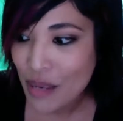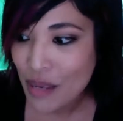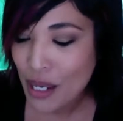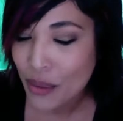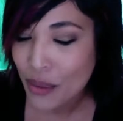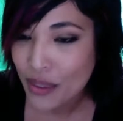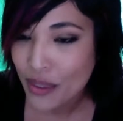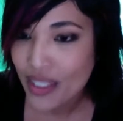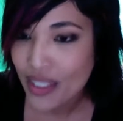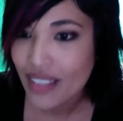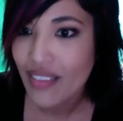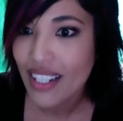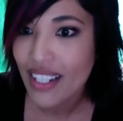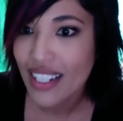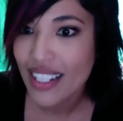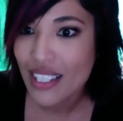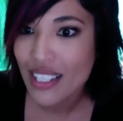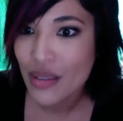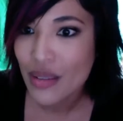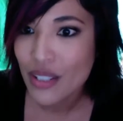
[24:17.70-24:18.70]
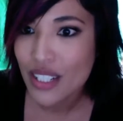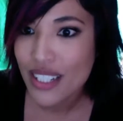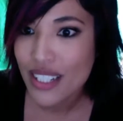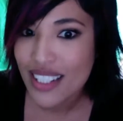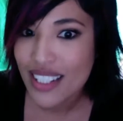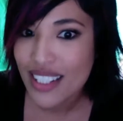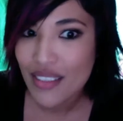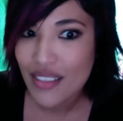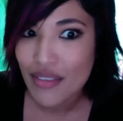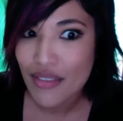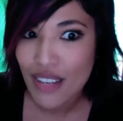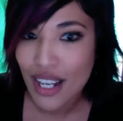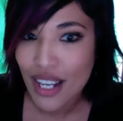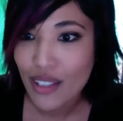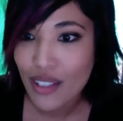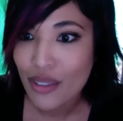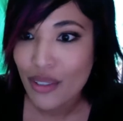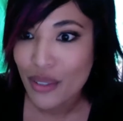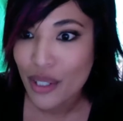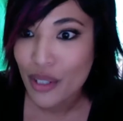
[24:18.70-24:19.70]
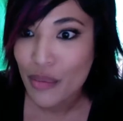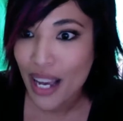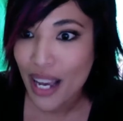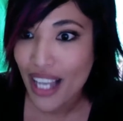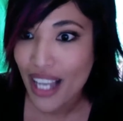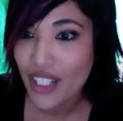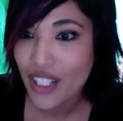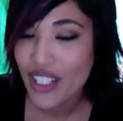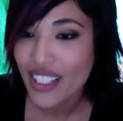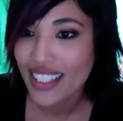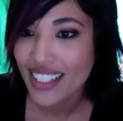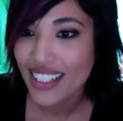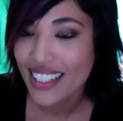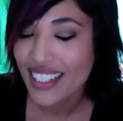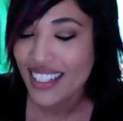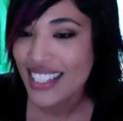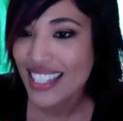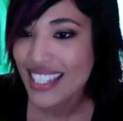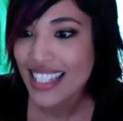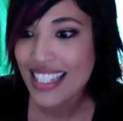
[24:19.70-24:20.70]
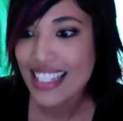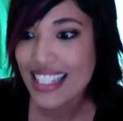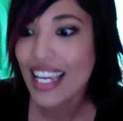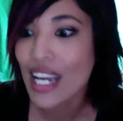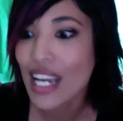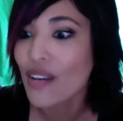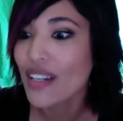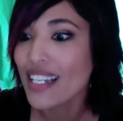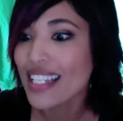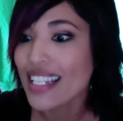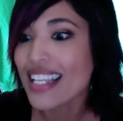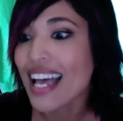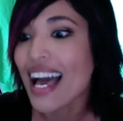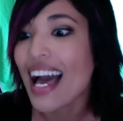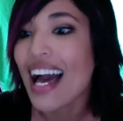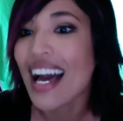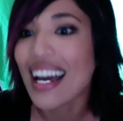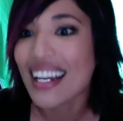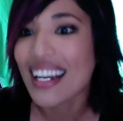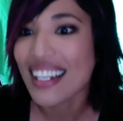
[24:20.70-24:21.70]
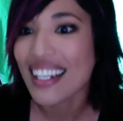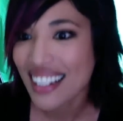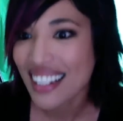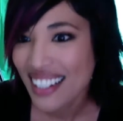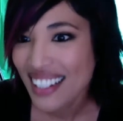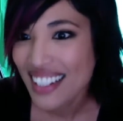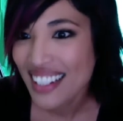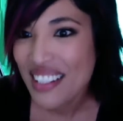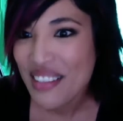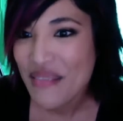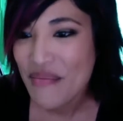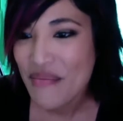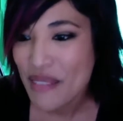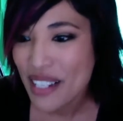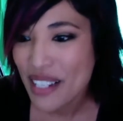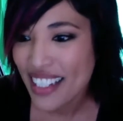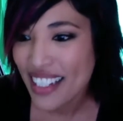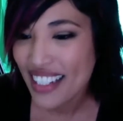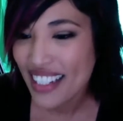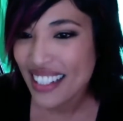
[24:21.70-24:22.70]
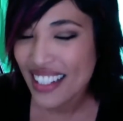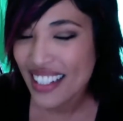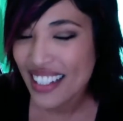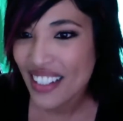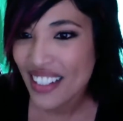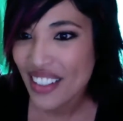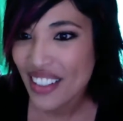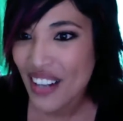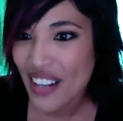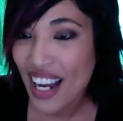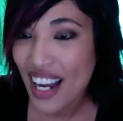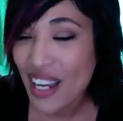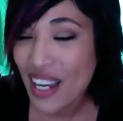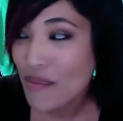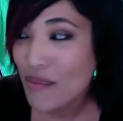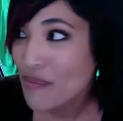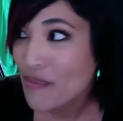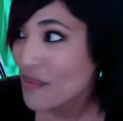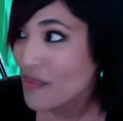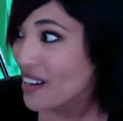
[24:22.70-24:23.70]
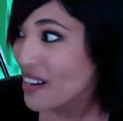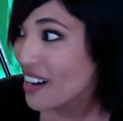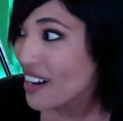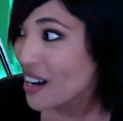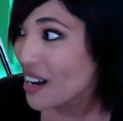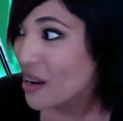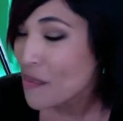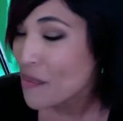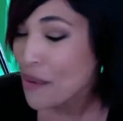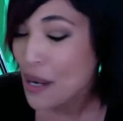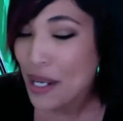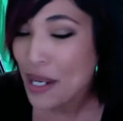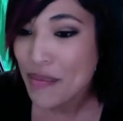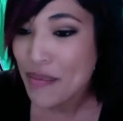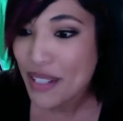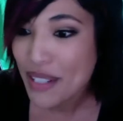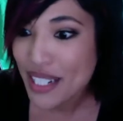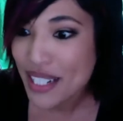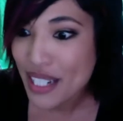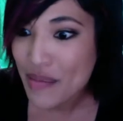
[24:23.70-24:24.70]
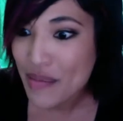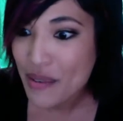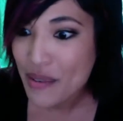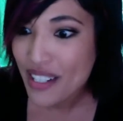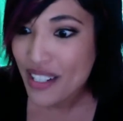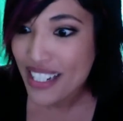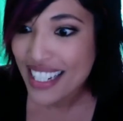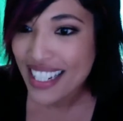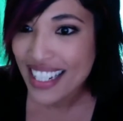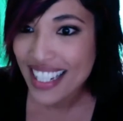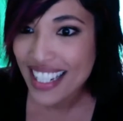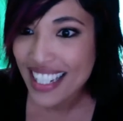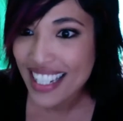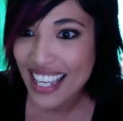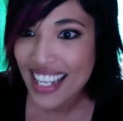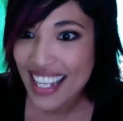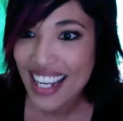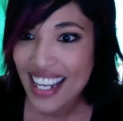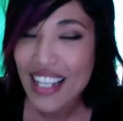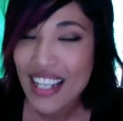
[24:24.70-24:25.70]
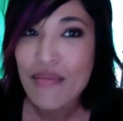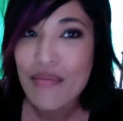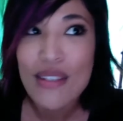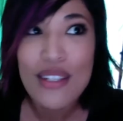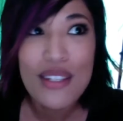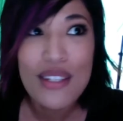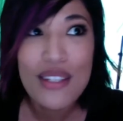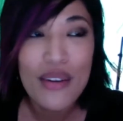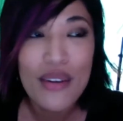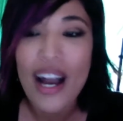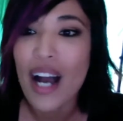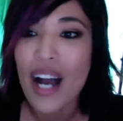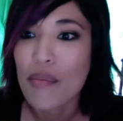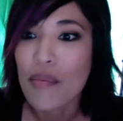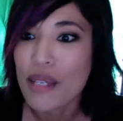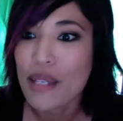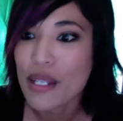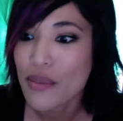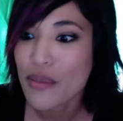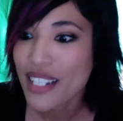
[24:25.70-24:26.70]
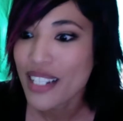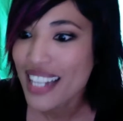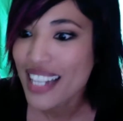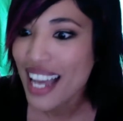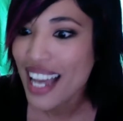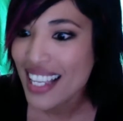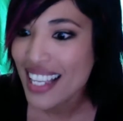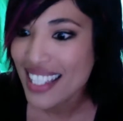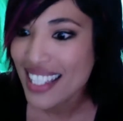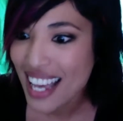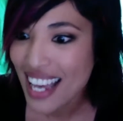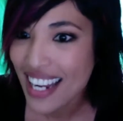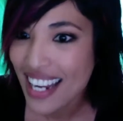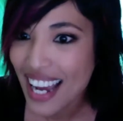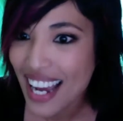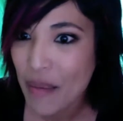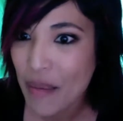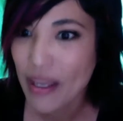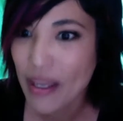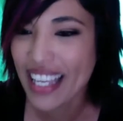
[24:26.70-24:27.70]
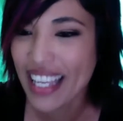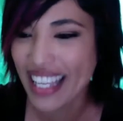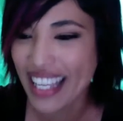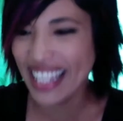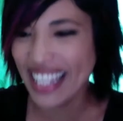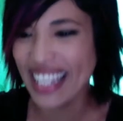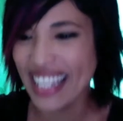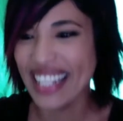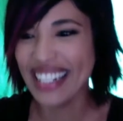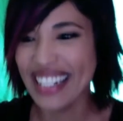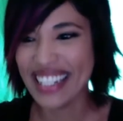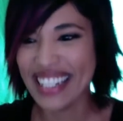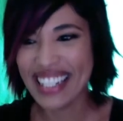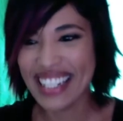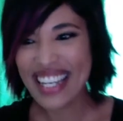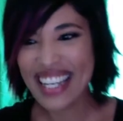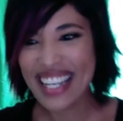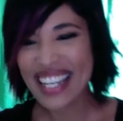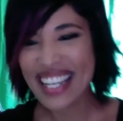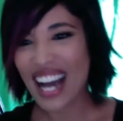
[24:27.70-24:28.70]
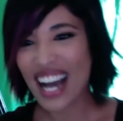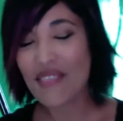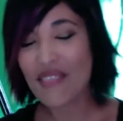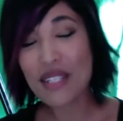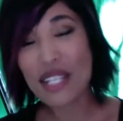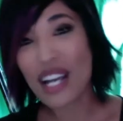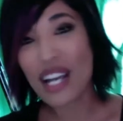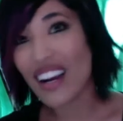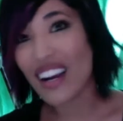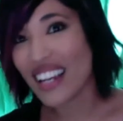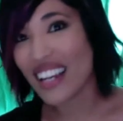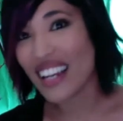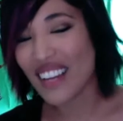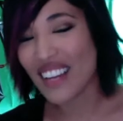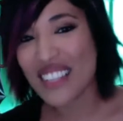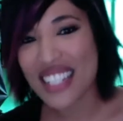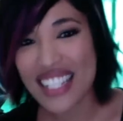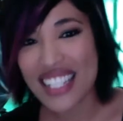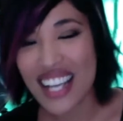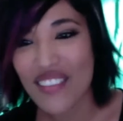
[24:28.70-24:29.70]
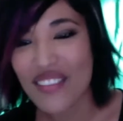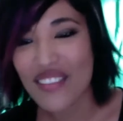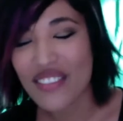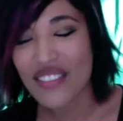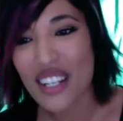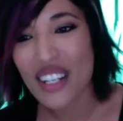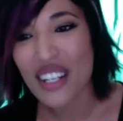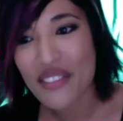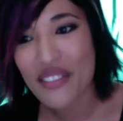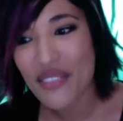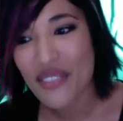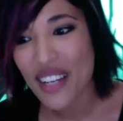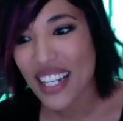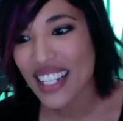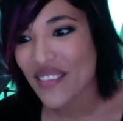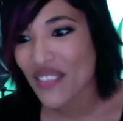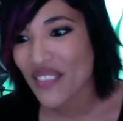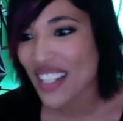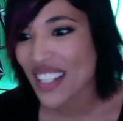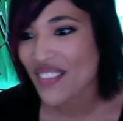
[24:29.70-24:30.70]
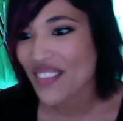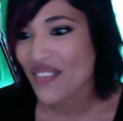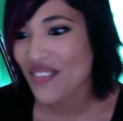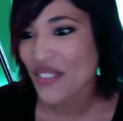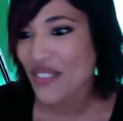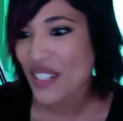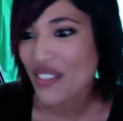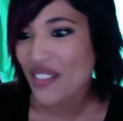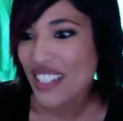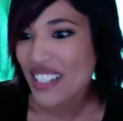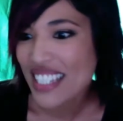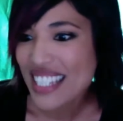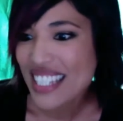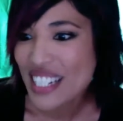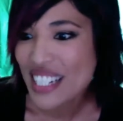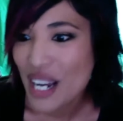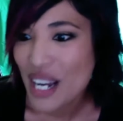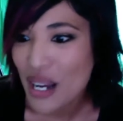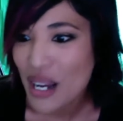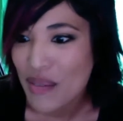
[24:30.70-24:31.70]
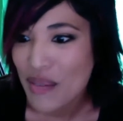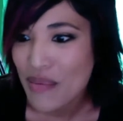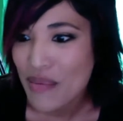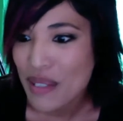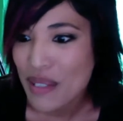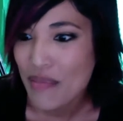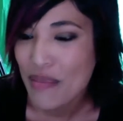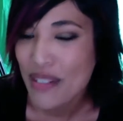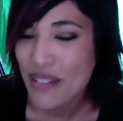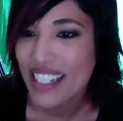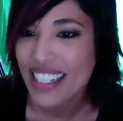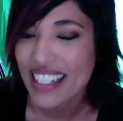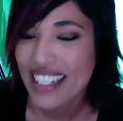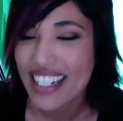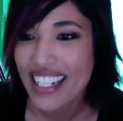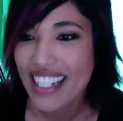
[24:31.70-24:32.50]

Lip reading: own advice, which is to follow your passion. And it's scary as heck. But, I'm up on Monday morning, and I am so happy. When has that happened? I'm sorry. I've loved my previous jobs, but